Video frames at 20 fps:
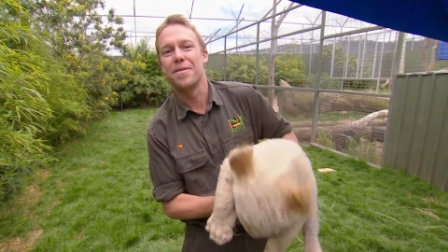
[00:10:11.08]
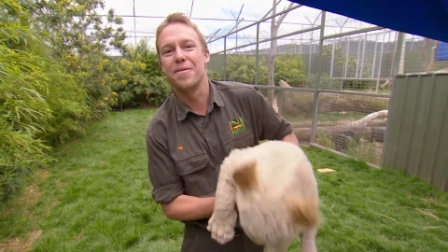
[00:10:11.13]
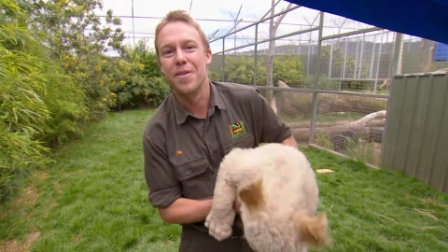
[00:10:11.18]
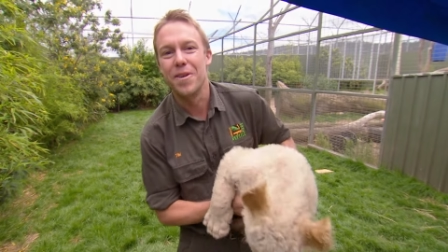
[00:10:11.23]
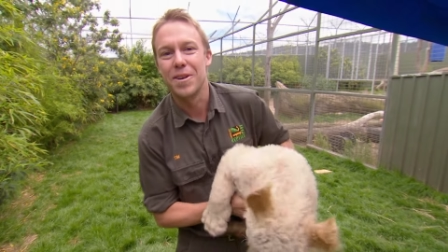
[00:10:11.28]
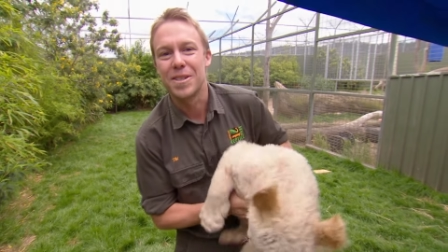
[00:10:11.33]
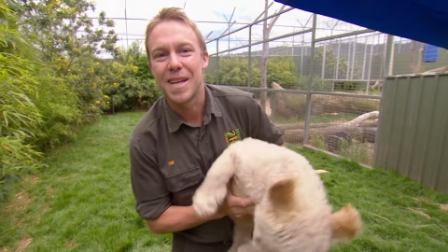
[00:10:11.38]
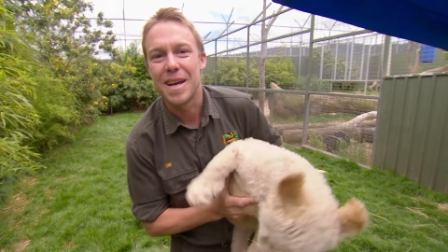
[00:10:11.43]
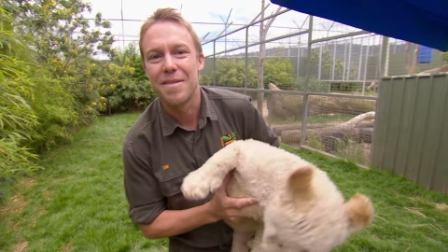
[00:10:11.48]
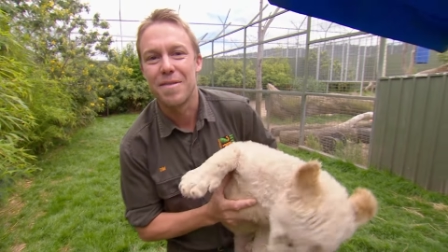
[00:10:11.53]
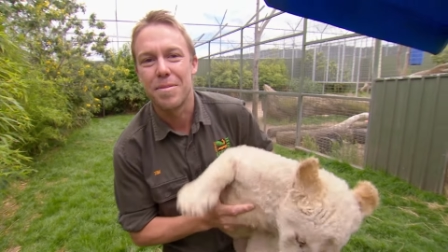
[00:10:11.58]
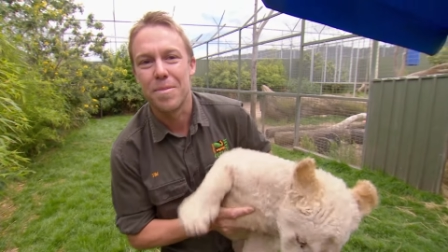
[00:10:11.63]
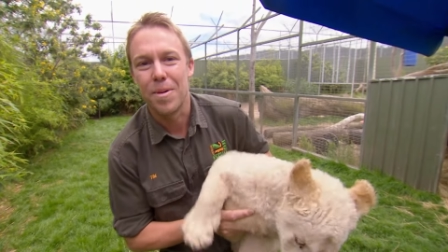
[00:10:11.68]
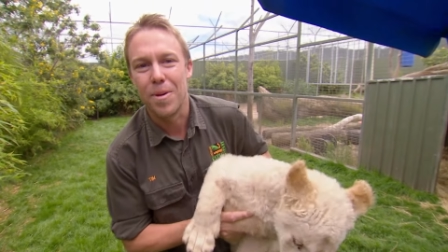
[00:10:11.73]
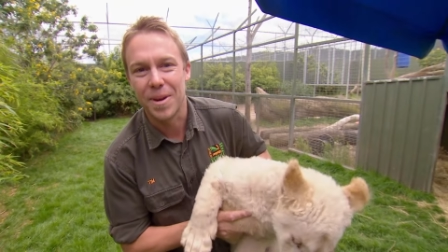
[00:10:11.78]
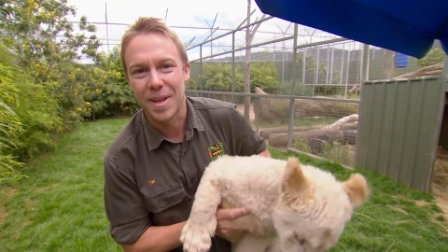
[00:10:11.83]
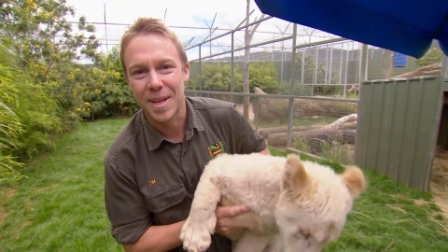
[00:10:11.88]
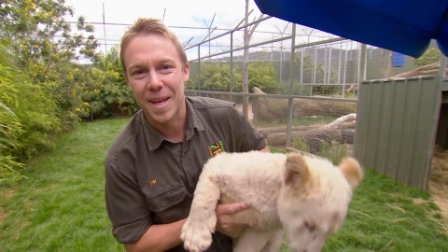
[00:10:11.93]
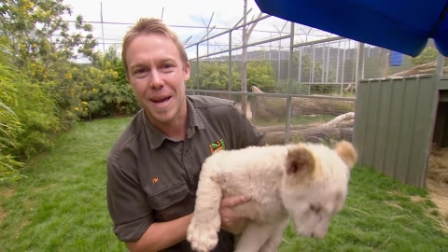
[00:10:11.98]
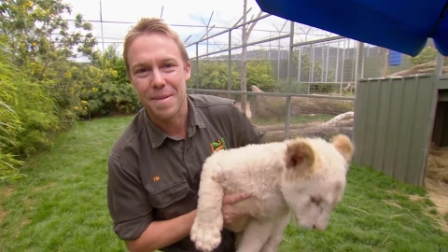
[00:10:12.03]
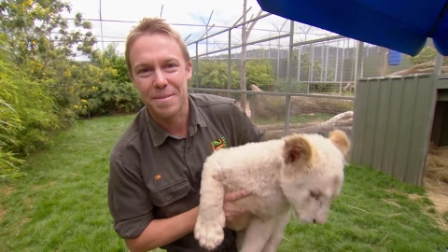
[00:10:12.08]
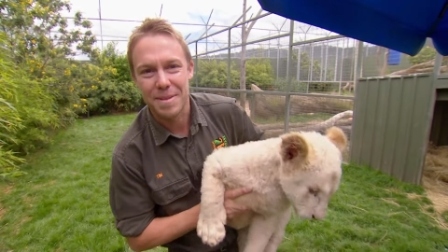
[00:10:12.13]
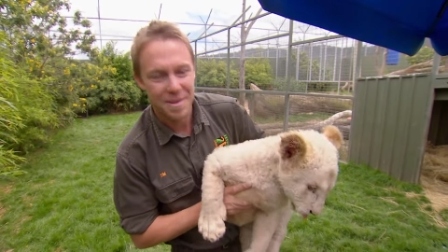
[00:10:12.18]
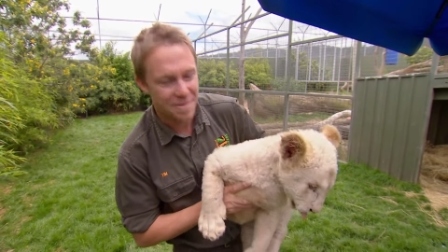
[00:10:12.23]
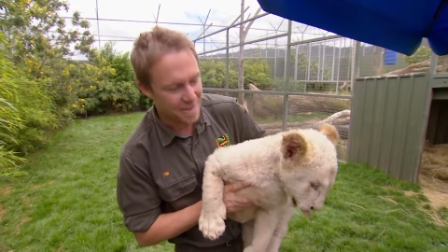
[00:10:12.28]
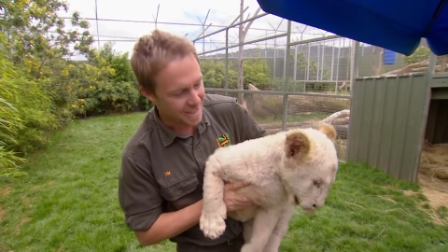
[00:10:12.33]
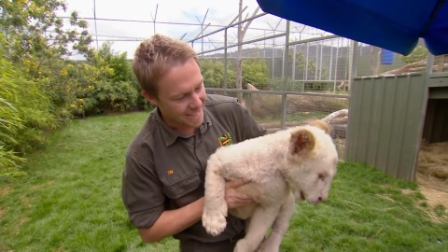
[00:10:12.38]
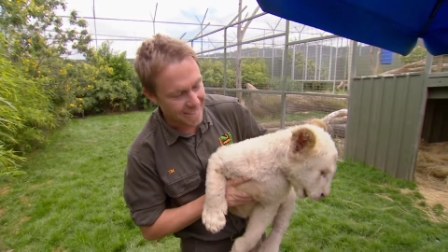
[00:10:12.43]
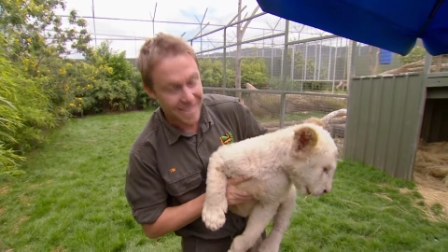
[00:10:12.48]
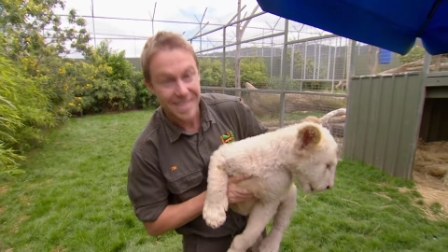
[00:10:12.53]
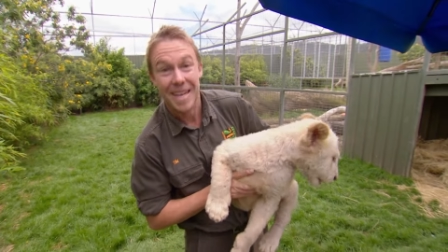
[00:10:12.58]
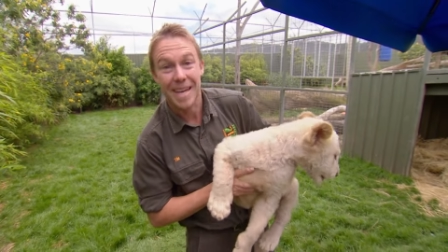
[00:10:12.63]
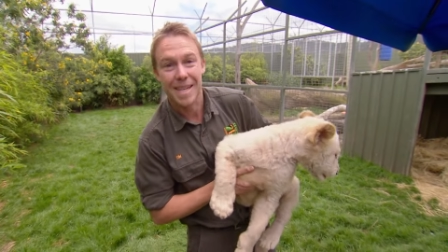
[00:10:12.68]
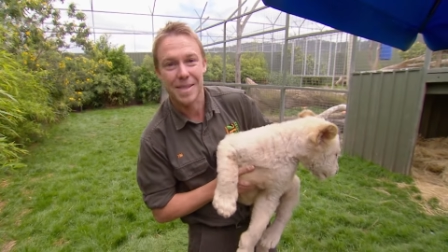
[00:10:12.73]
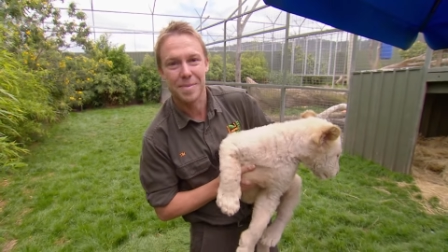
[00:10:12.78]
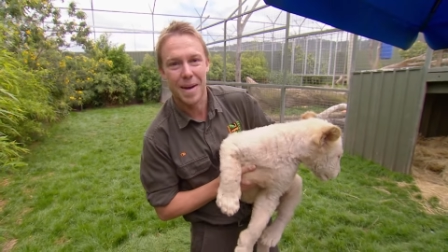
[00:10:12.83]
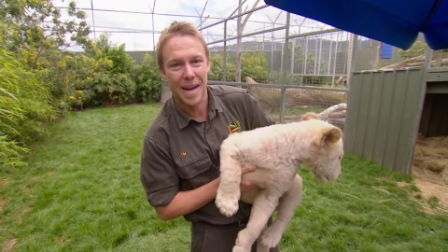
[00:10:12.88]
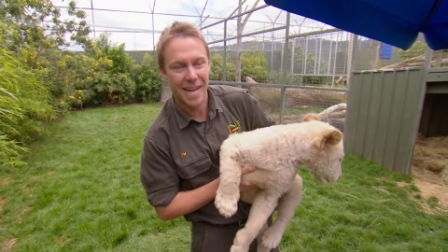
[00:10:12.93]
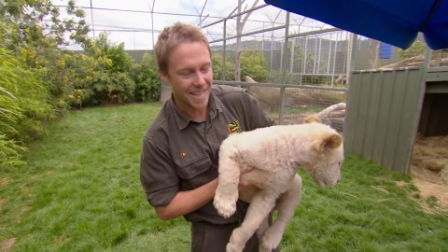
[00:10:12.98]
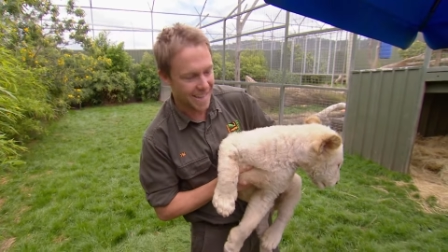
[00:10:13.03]
the first ever born in captivity in
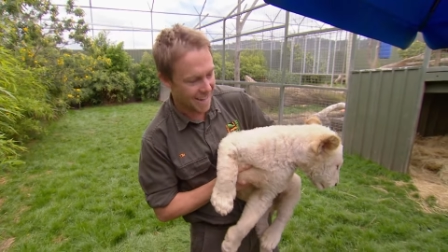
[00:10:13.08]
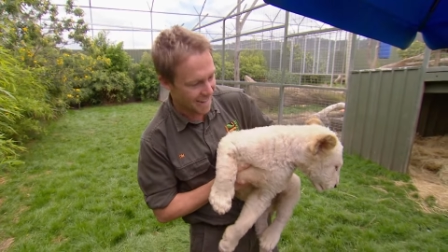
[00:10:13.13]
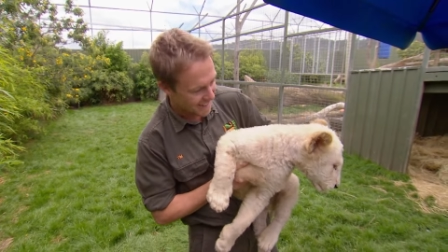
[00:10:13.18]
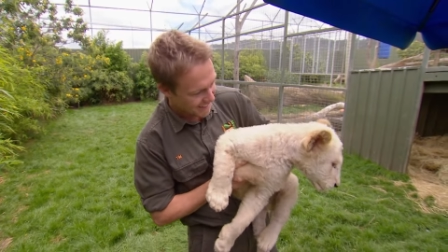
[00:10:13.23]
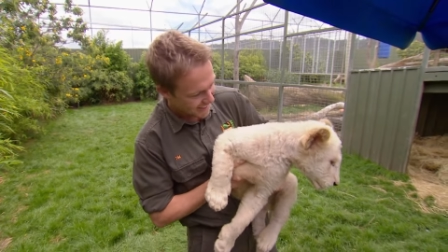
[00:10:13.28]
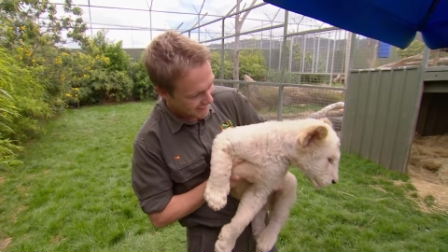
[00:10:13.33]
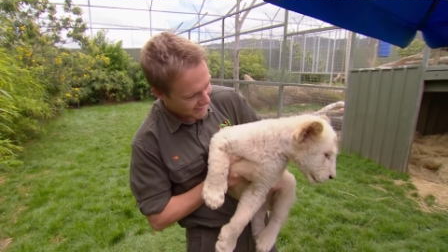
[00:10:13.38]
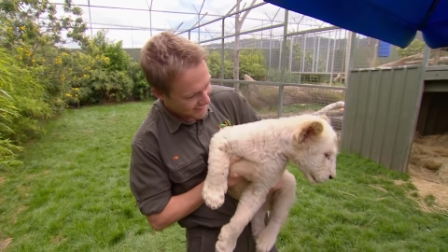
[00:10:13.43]
Tasmania.